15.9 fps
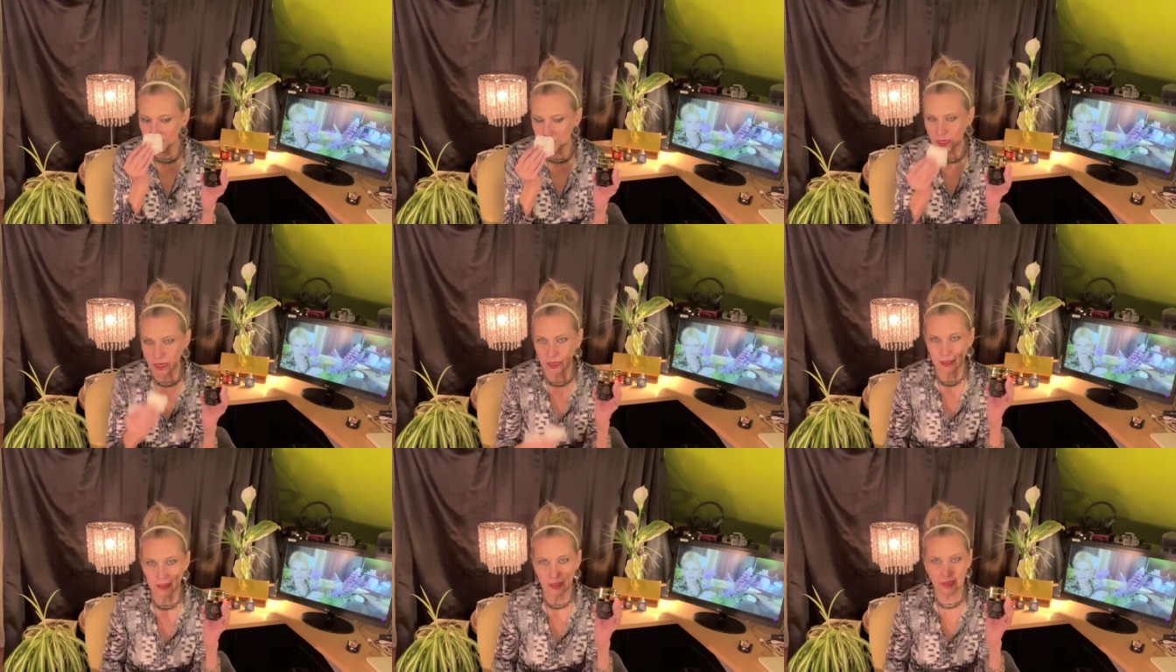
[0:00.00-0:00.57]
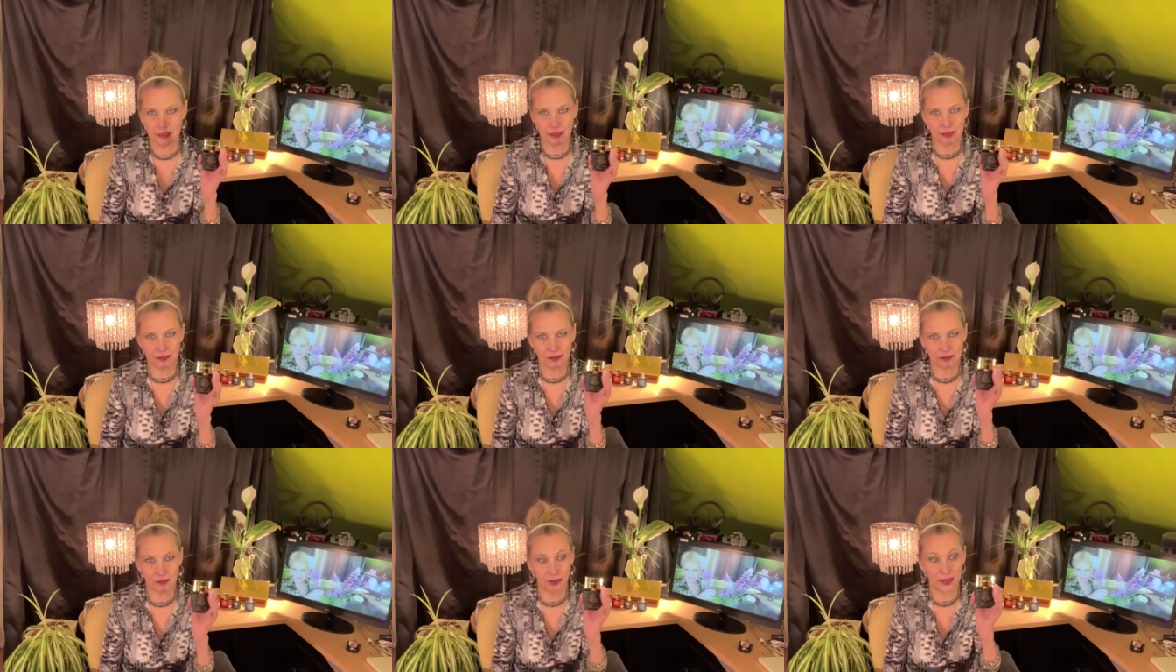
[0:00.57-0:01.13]
I like
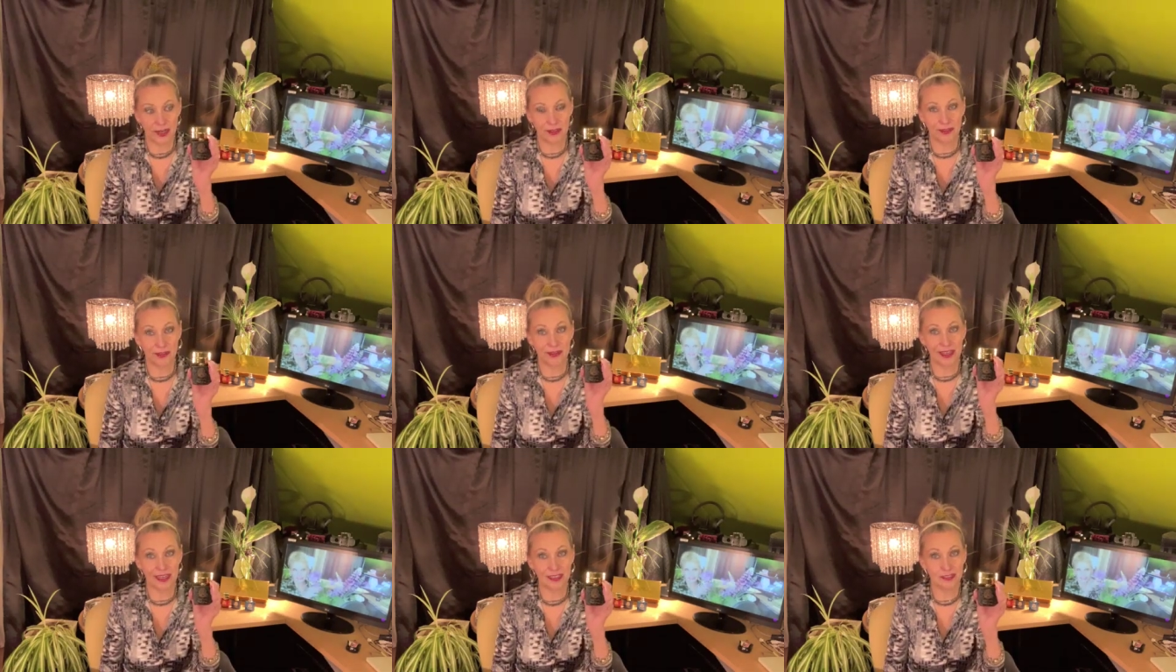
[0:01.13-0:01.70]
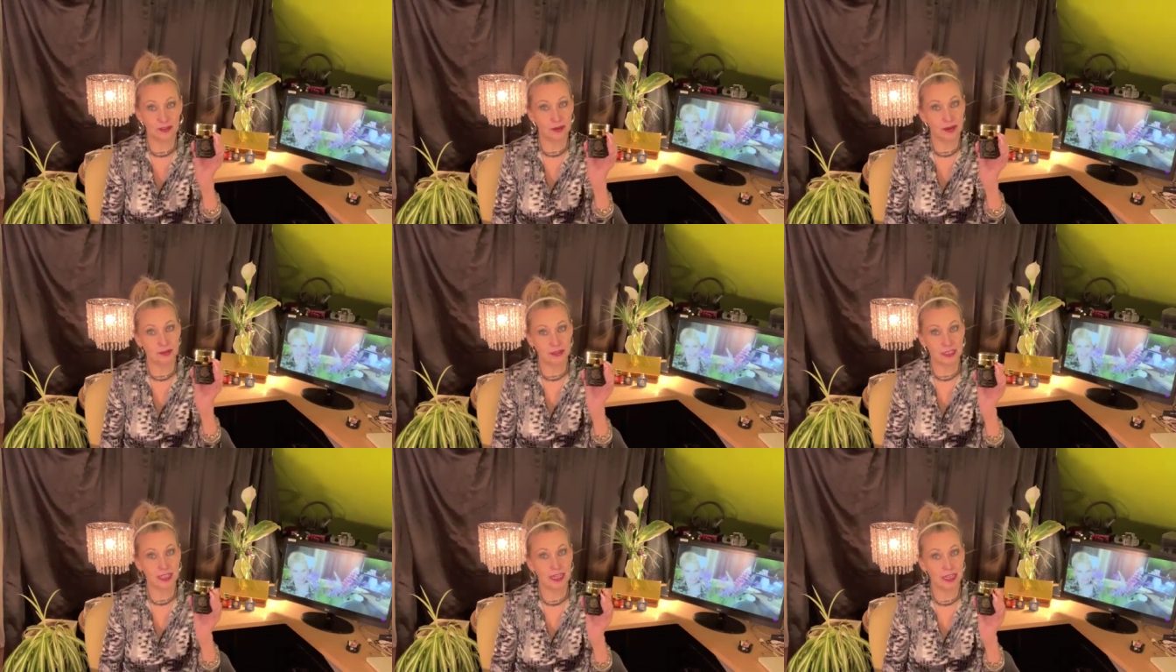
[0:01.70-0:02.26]
this. Crown. Okay, so I
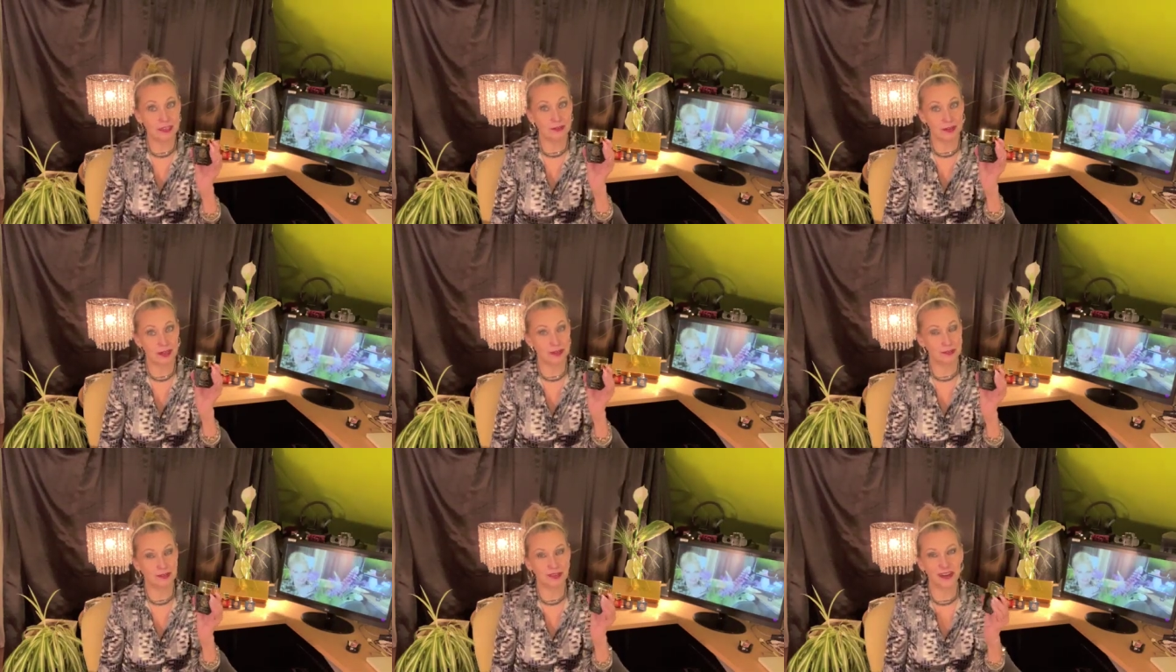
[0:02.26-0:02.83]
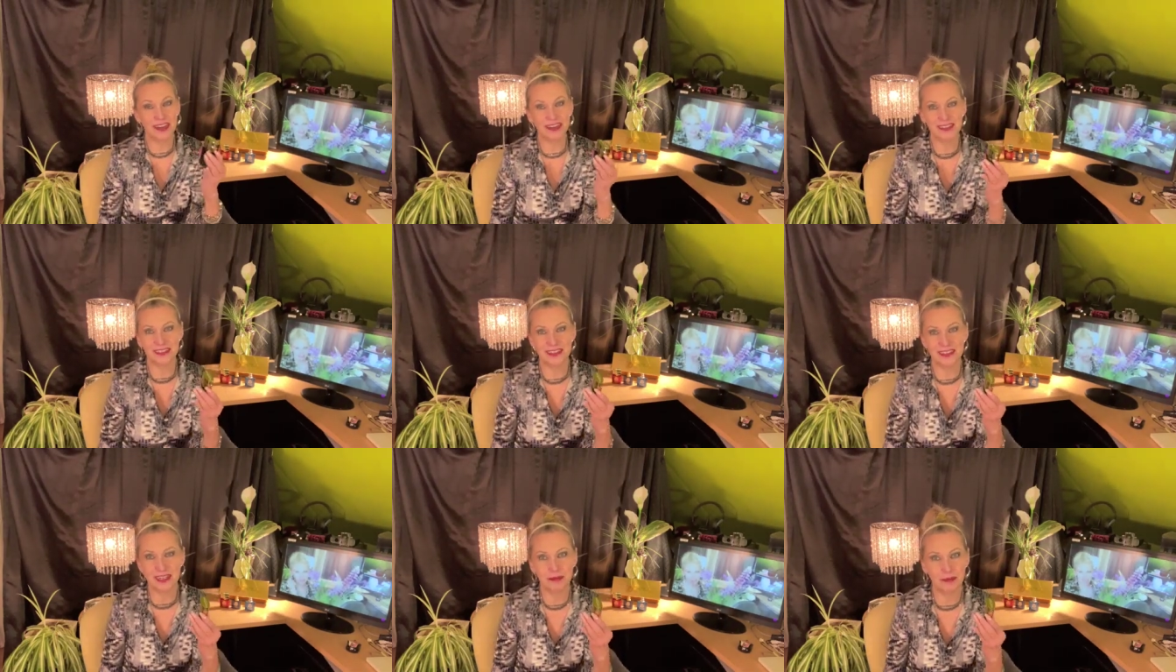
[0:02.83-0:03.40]
really like Crown. Sorry I
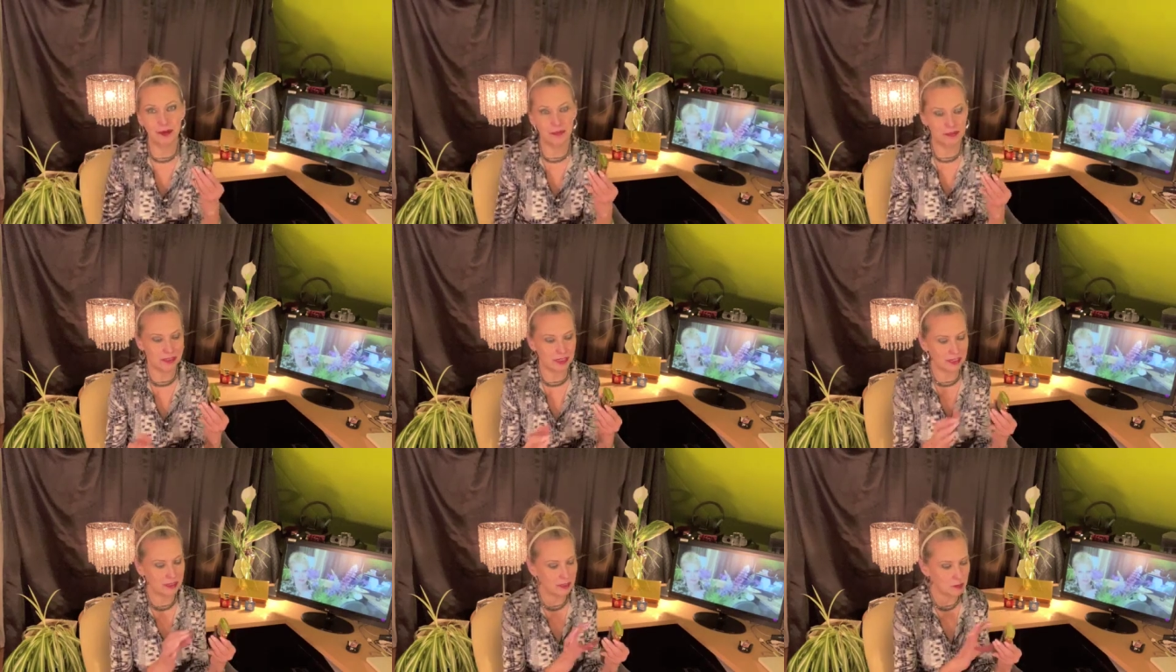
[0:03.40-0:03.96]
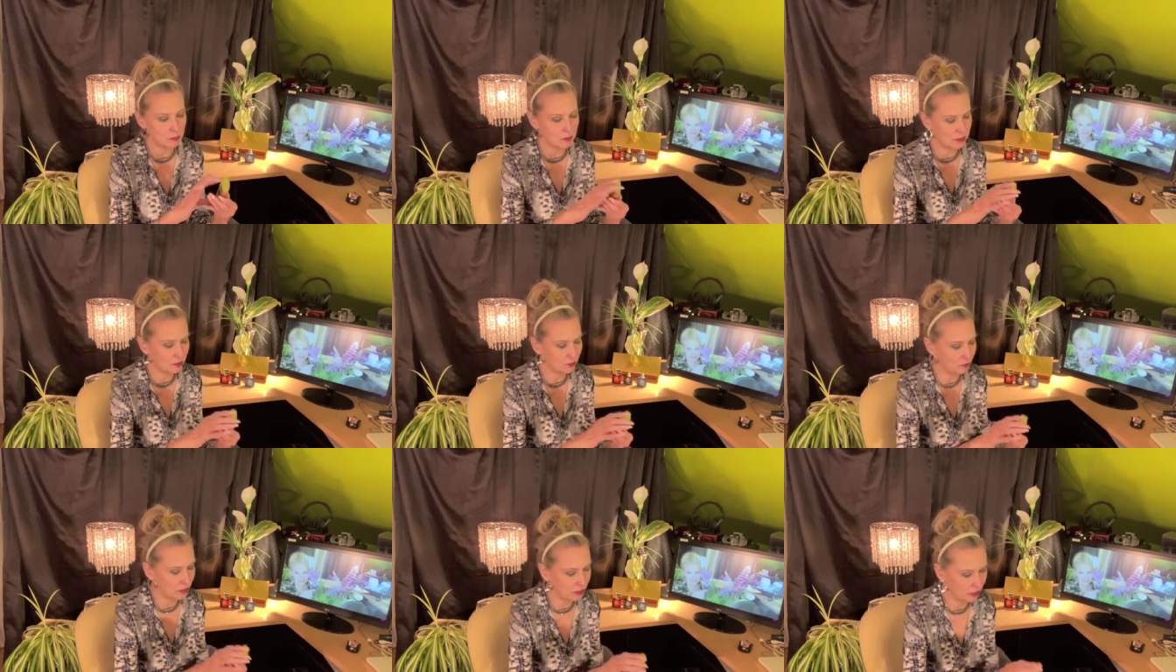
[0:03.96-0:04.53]
couldn't come up with anything
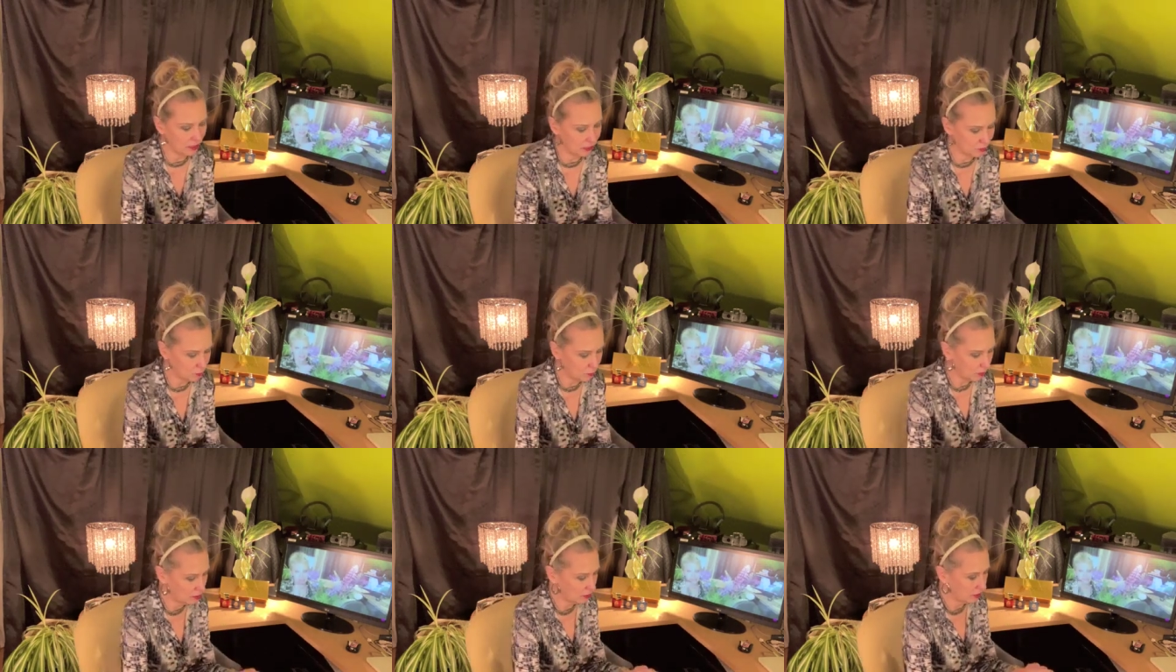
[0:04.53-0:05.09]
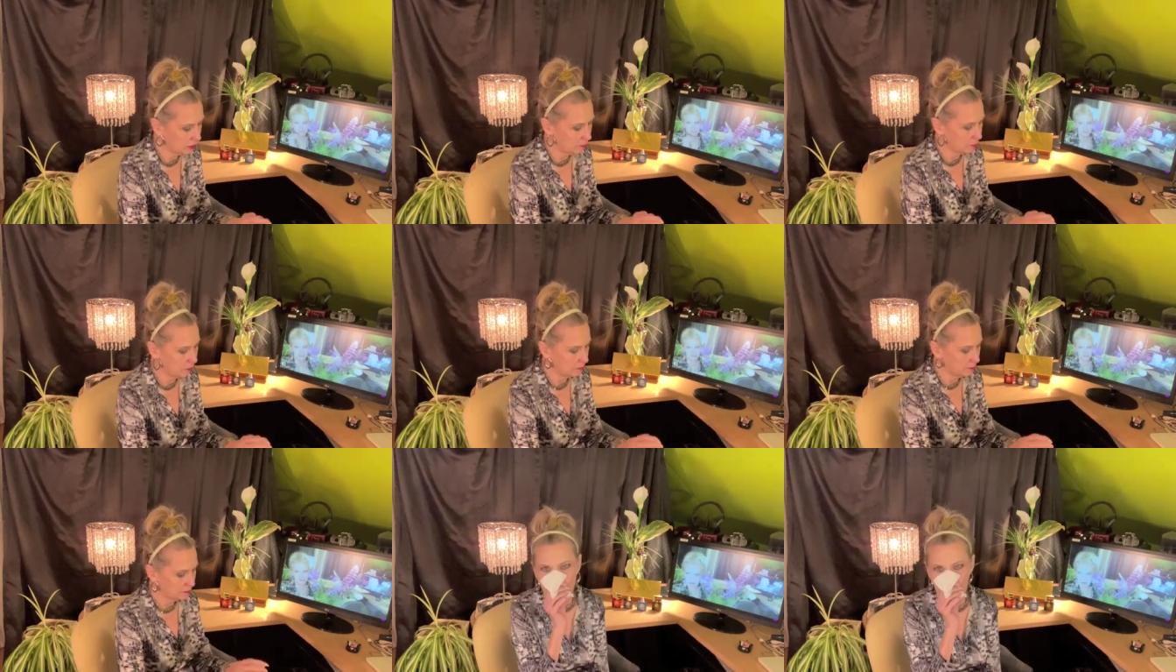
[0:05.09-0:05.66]
specific that it smelled like, but
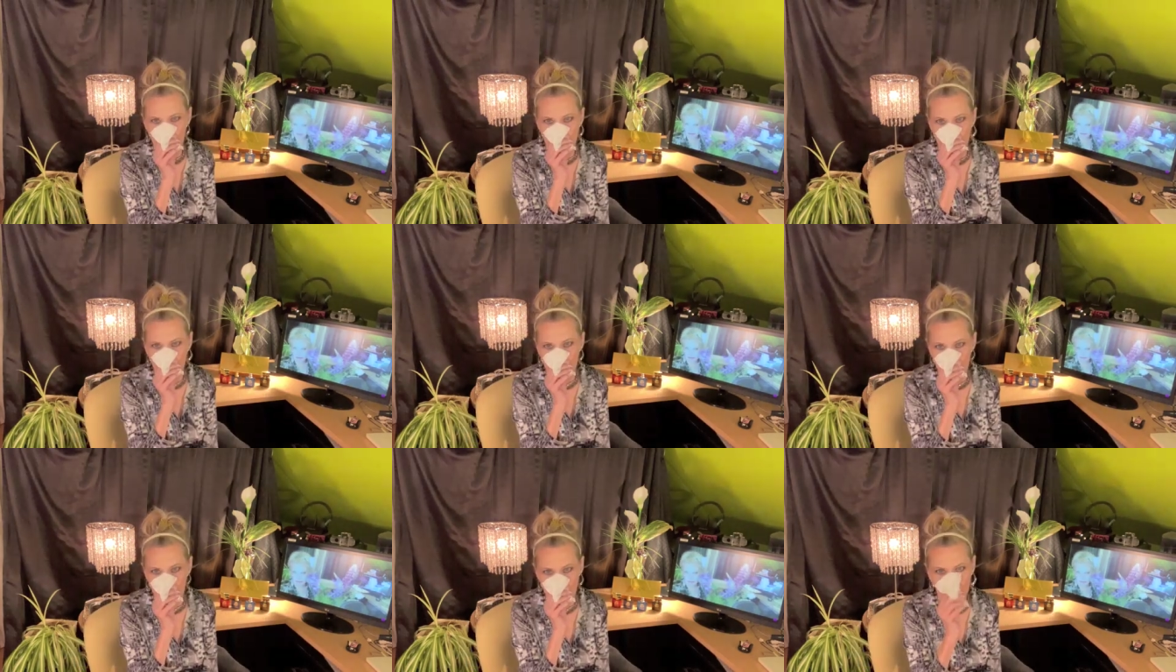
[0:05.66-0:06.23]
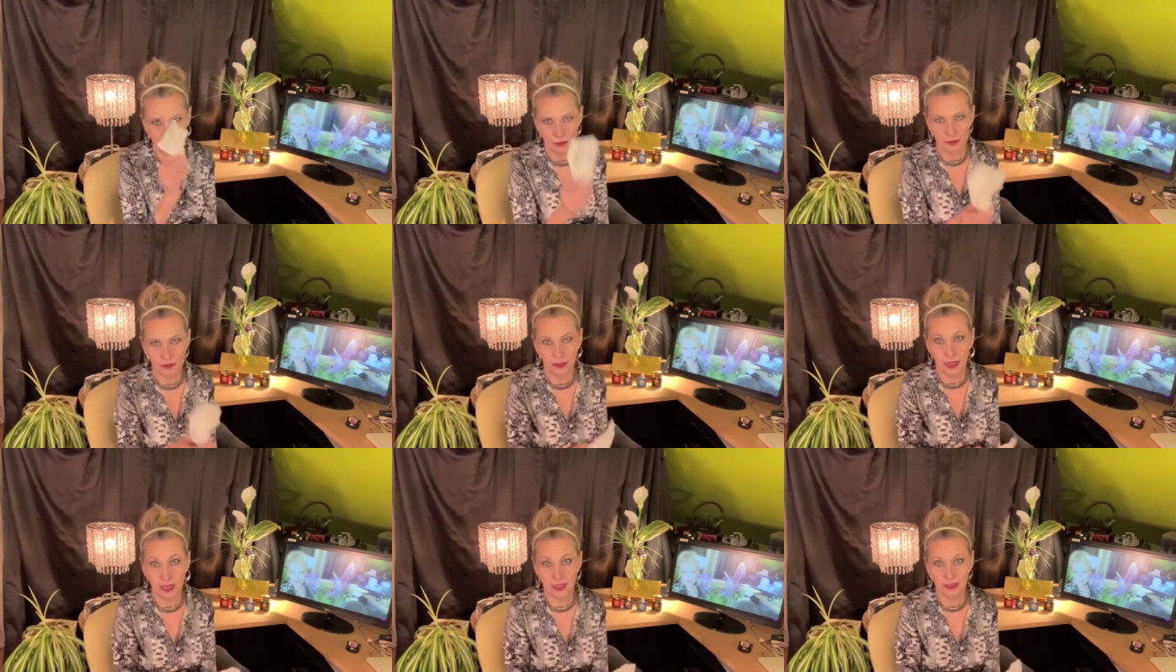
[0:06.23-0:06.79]

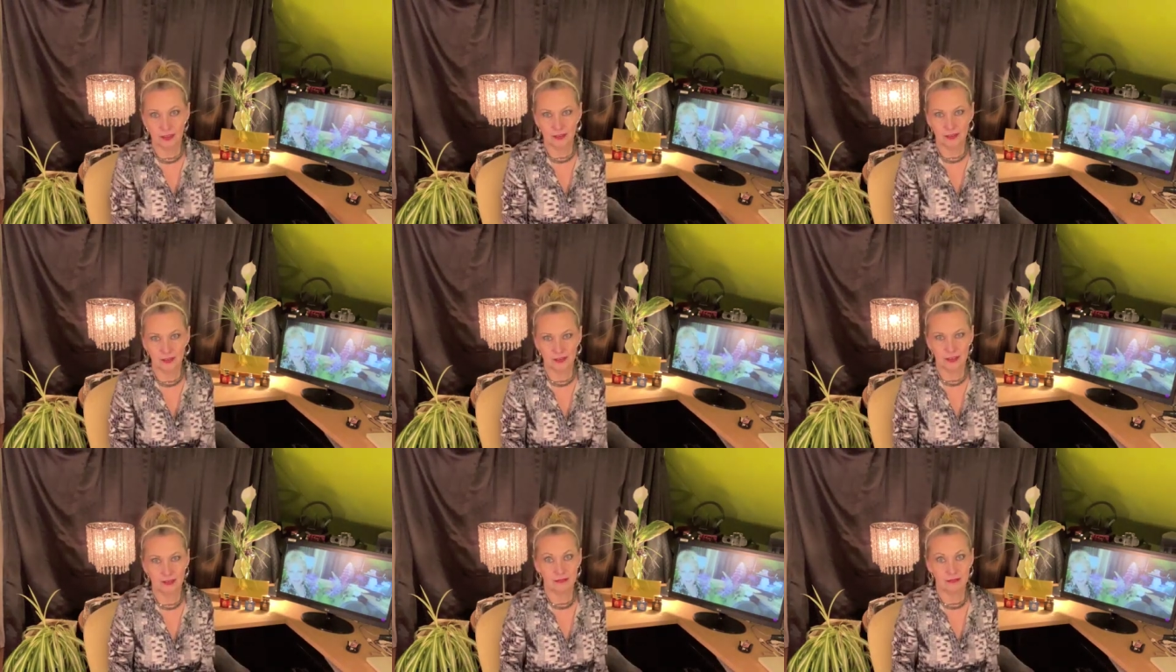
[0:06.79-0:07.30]
Crown.